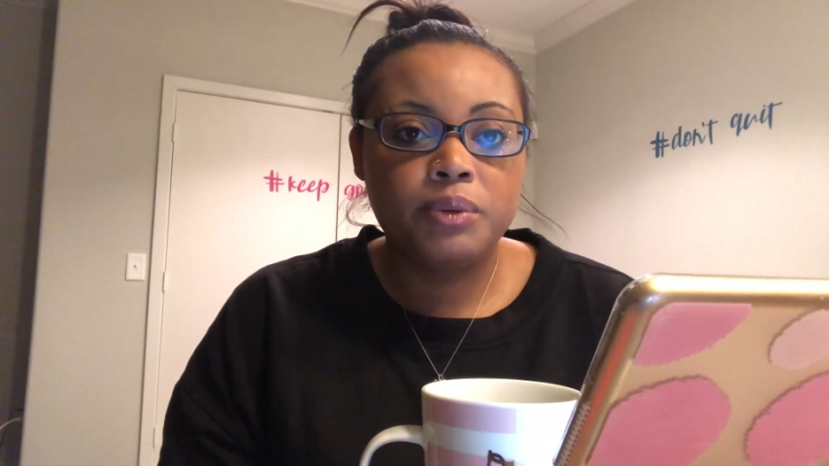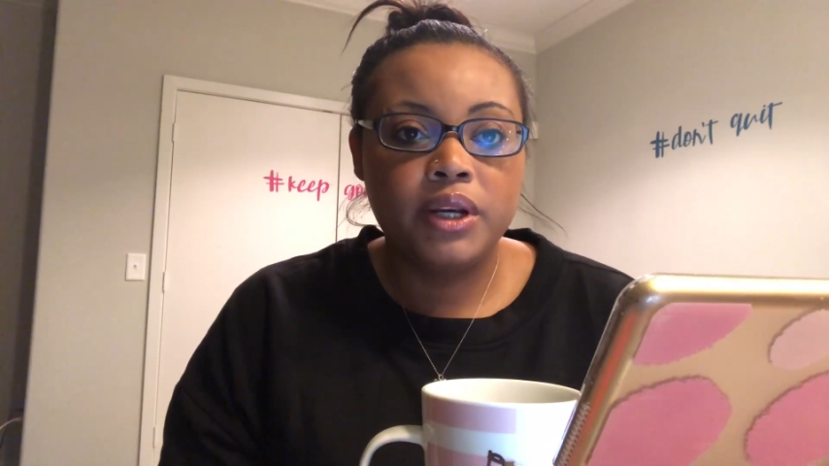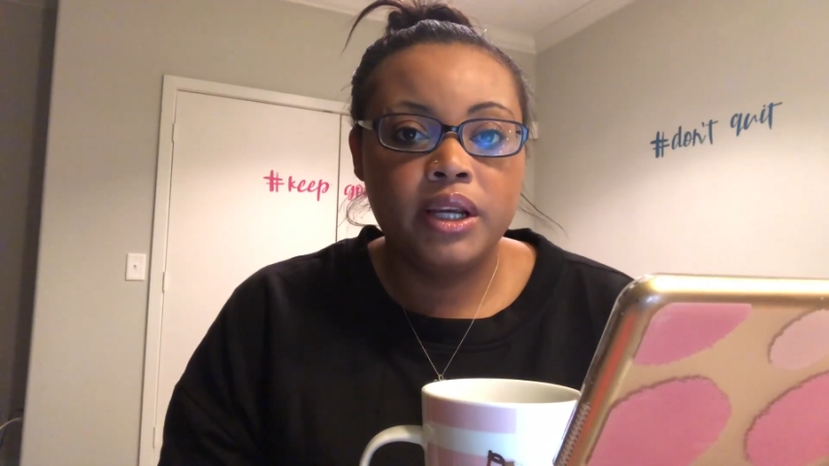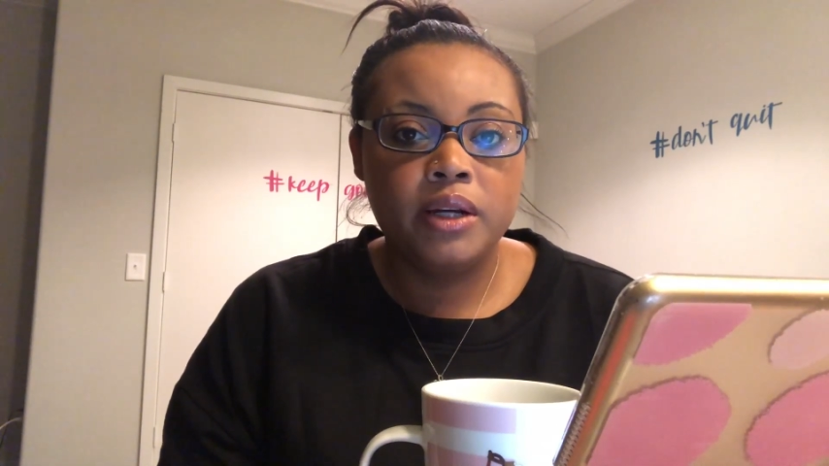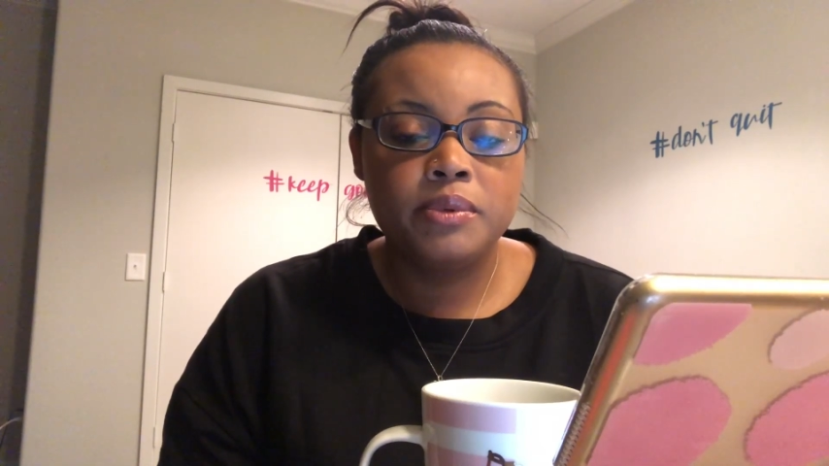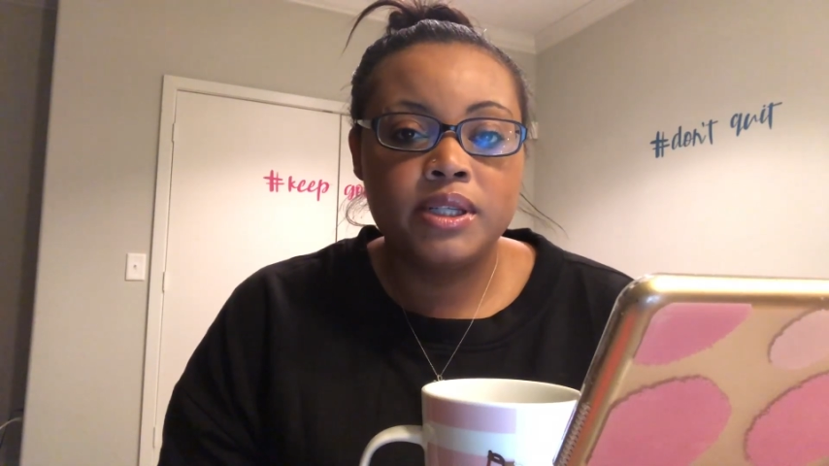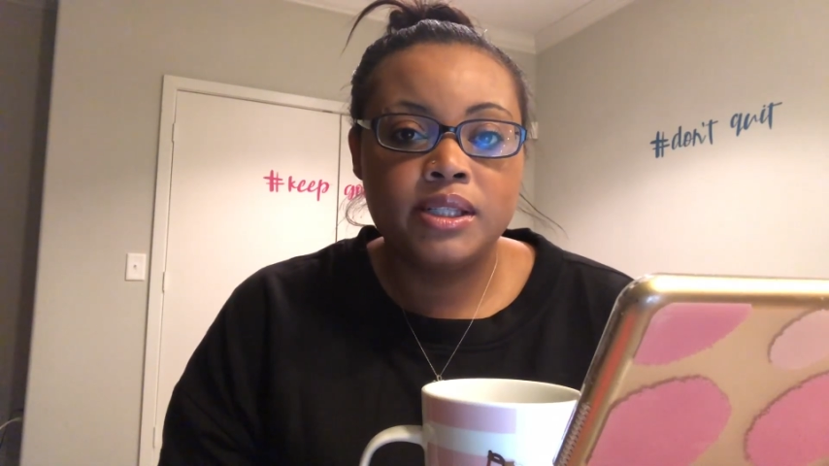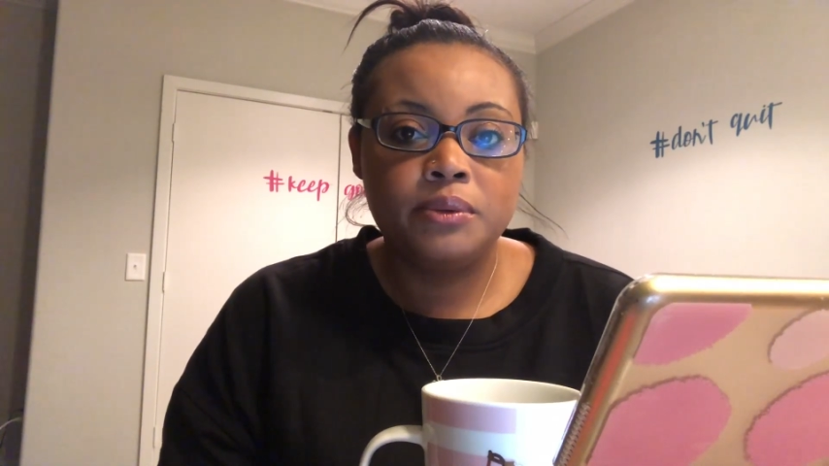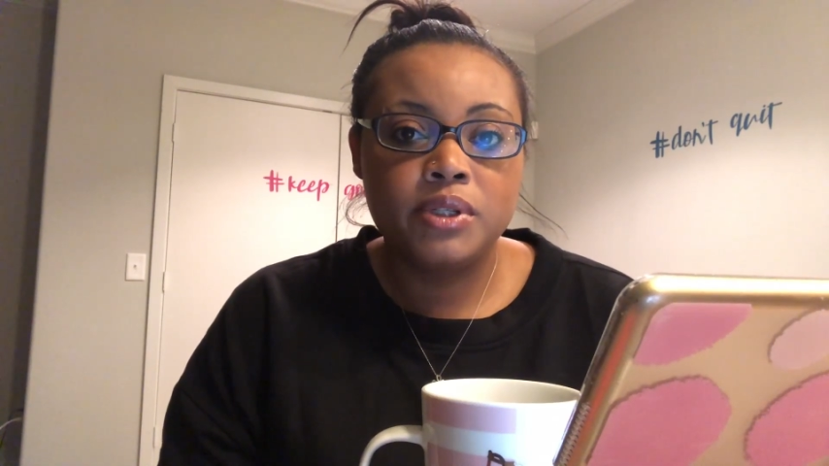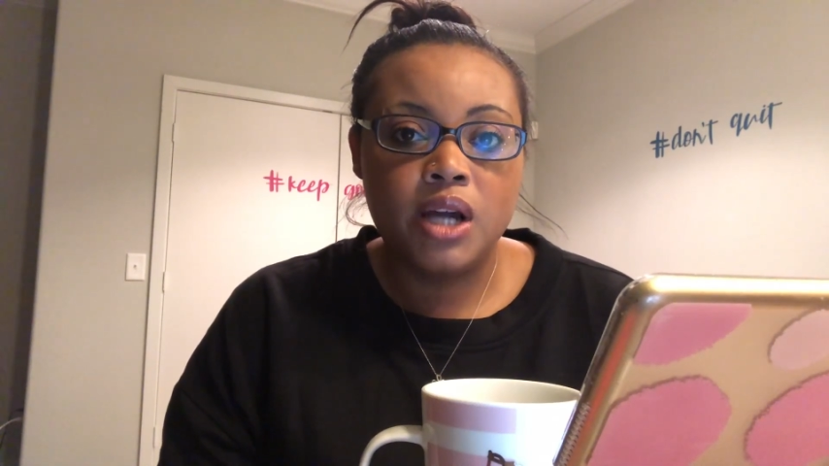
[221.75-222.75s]
were here because
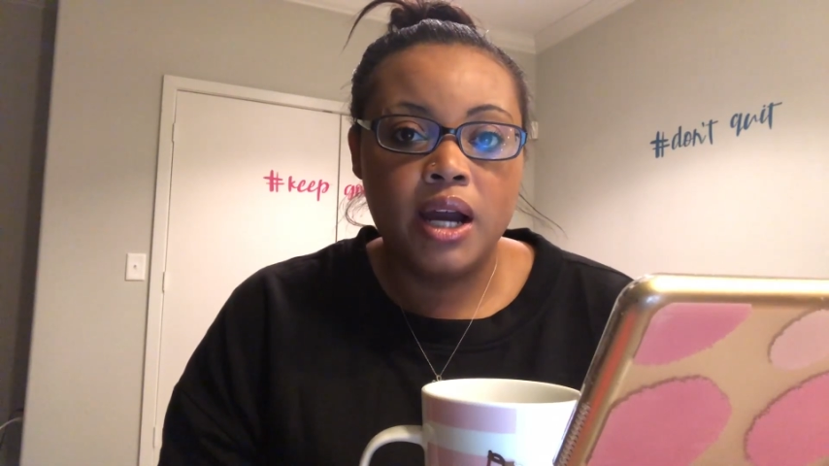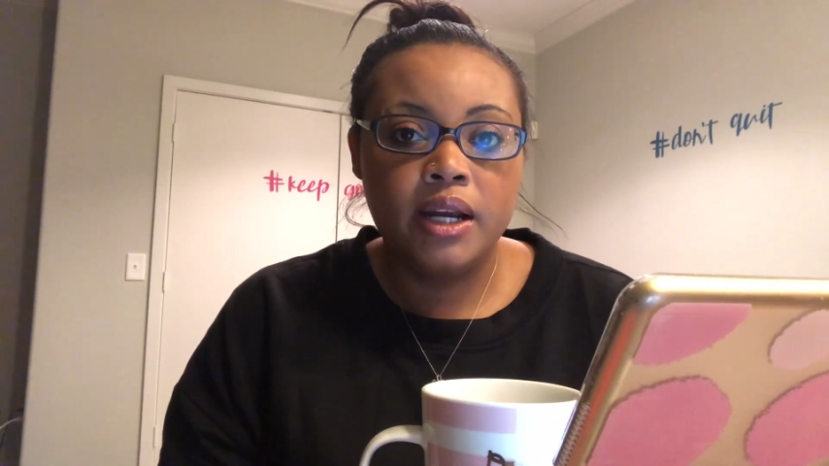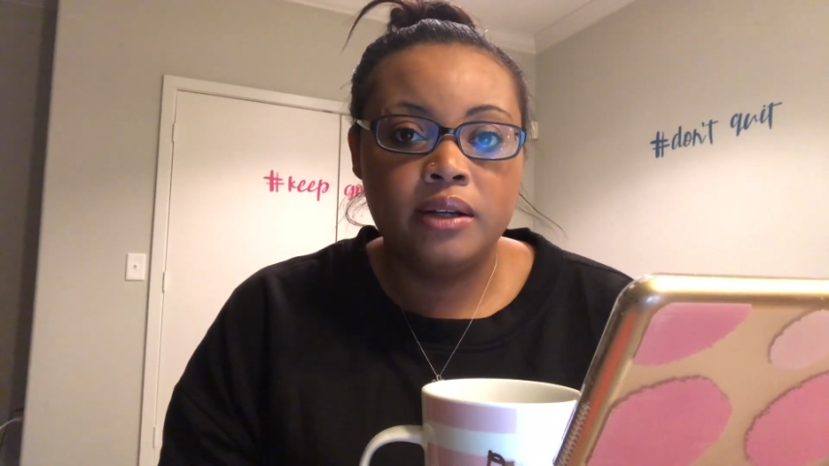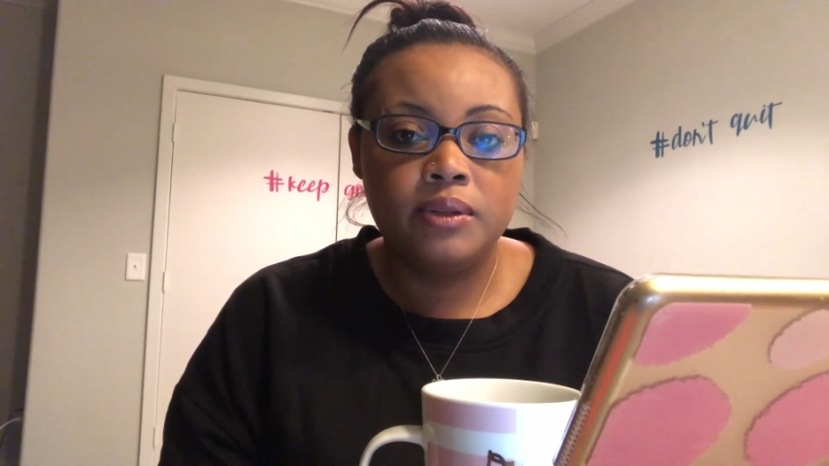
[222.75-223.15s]
they retired